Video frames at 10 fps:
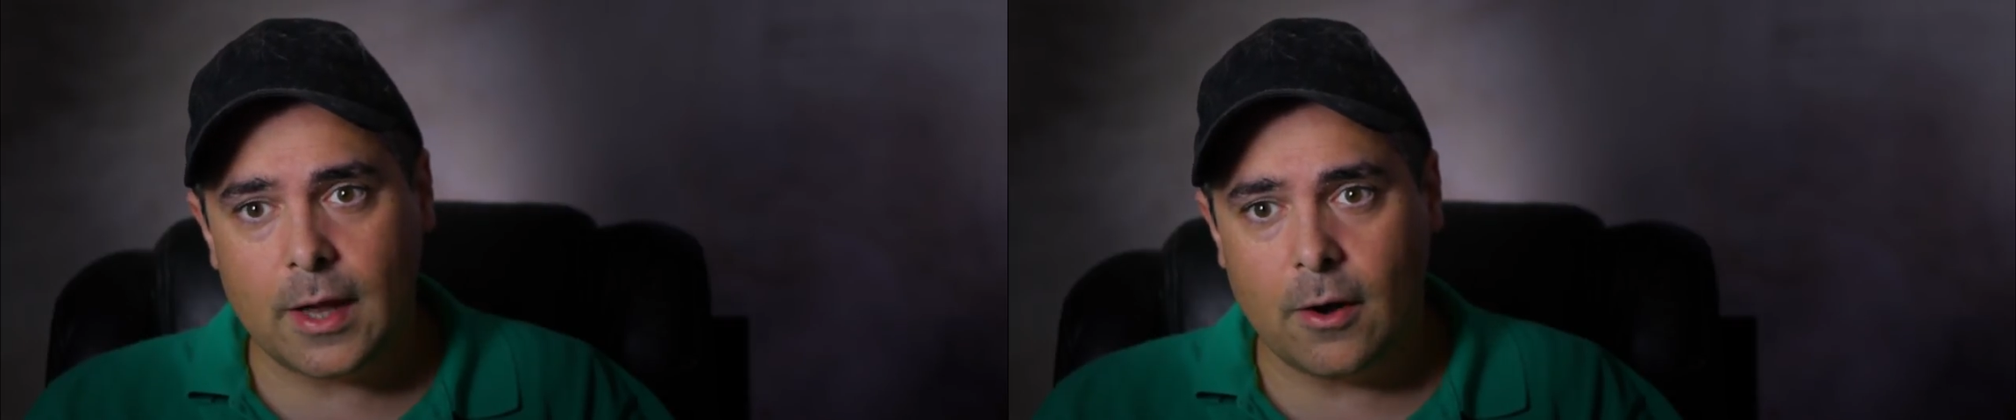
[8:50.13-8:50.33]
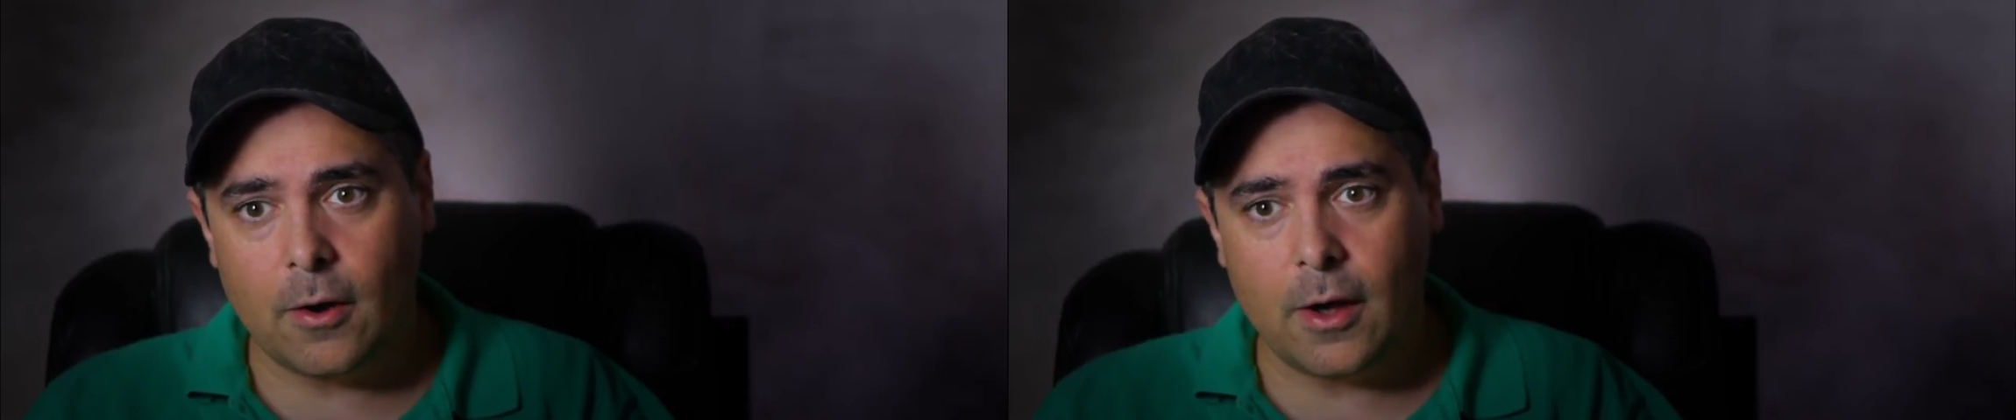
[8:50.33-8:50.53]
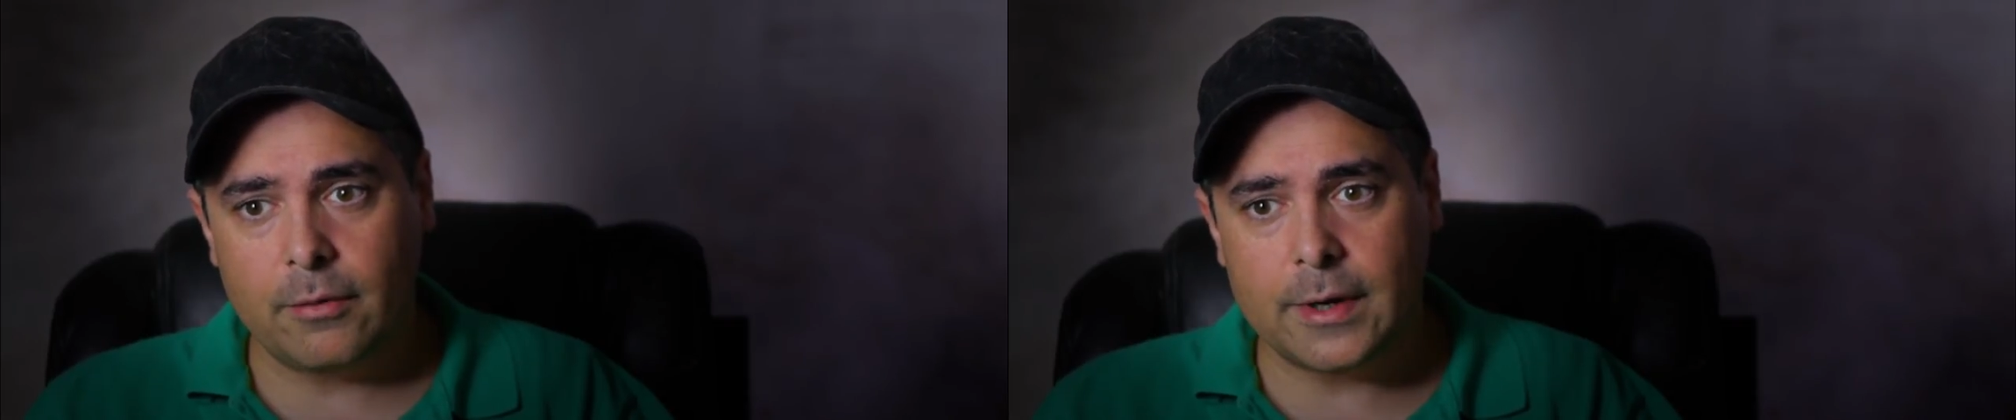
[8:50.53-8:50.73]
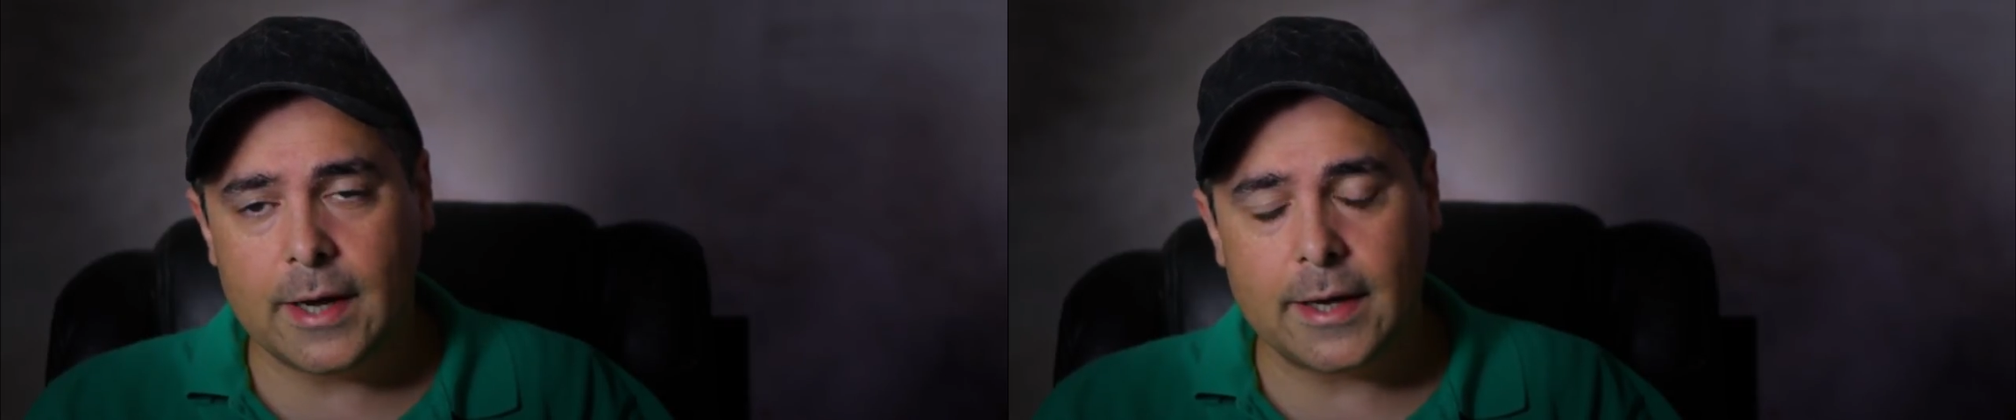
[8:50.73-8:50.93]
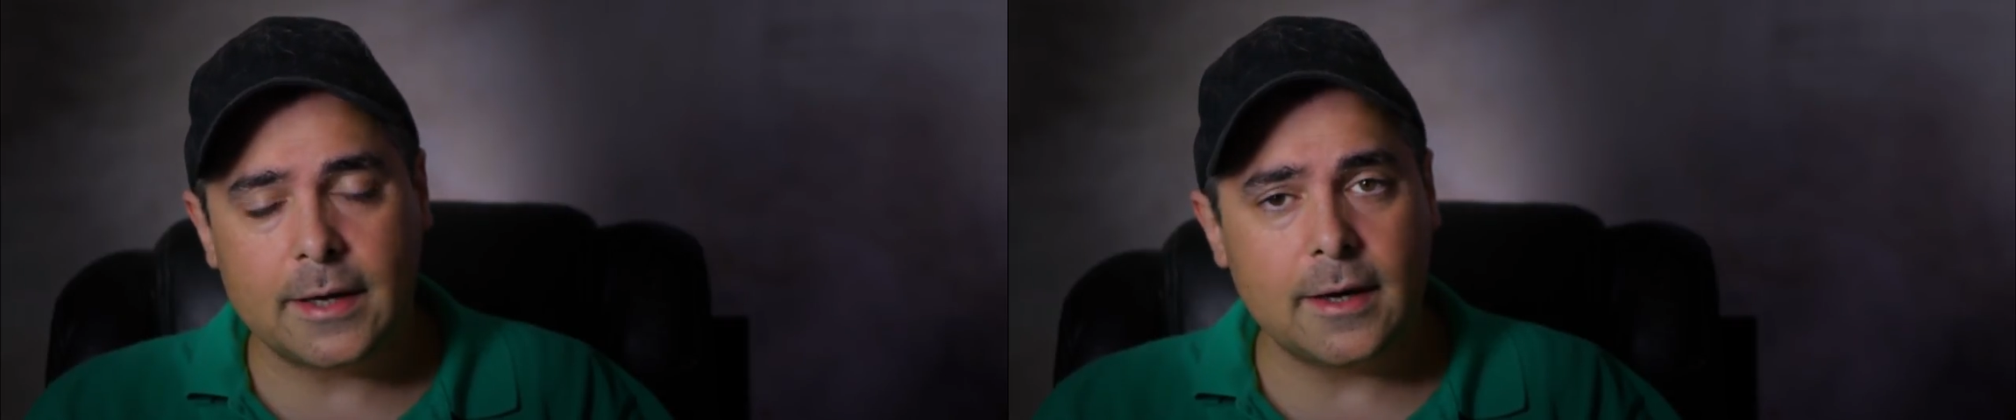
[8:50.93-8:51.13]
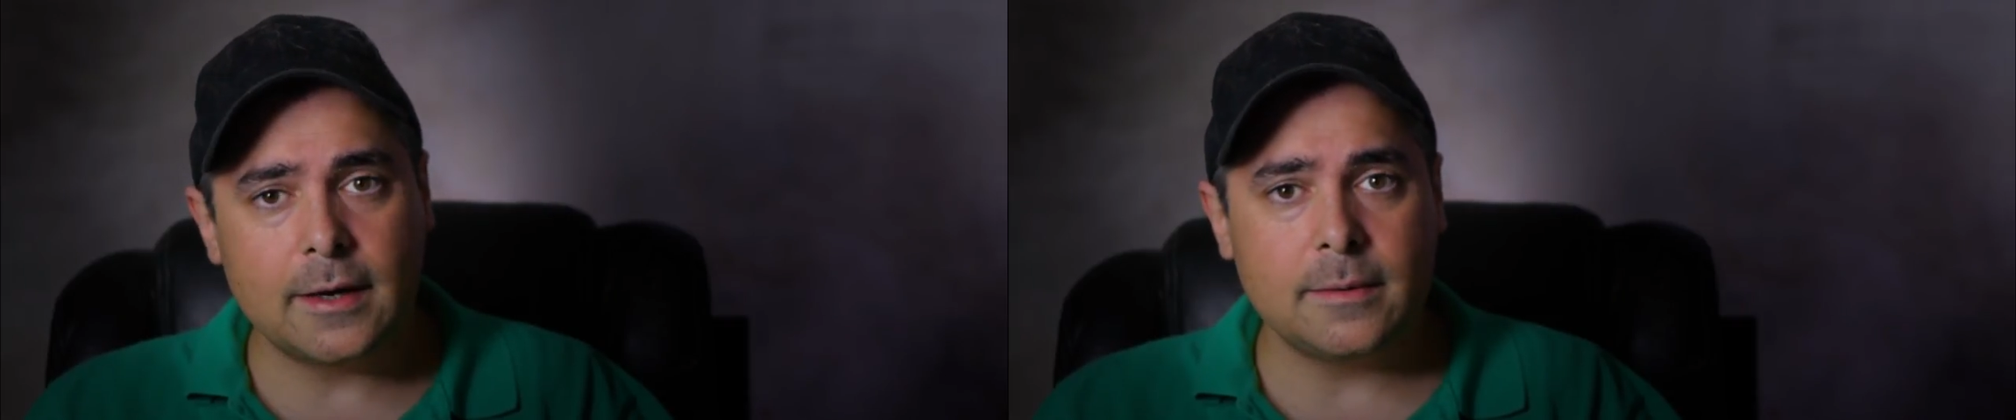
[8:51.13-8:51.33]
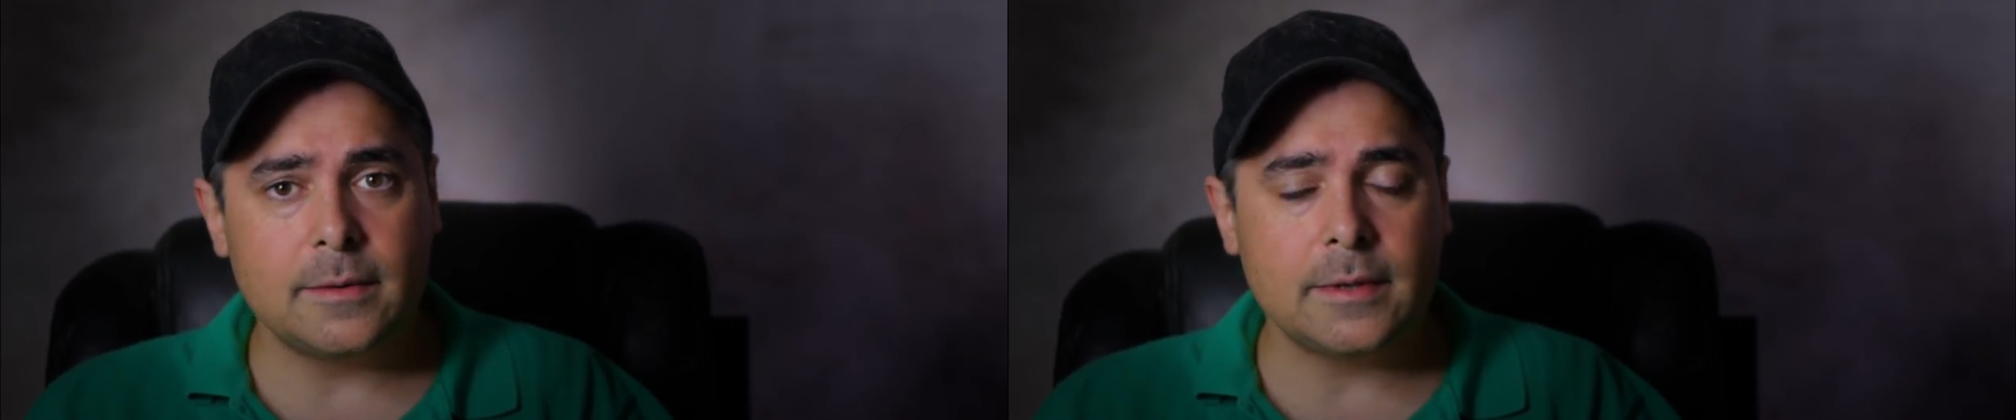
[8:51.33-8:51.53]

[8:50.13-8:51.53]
every Nikon